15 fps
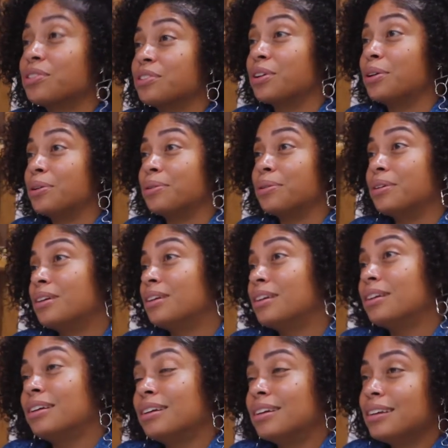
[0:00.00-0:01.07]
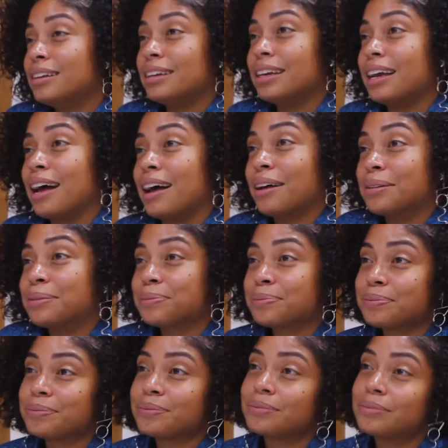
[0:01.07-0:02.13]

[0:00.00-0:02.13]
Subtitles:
Yeah. Yeah, exactly. No,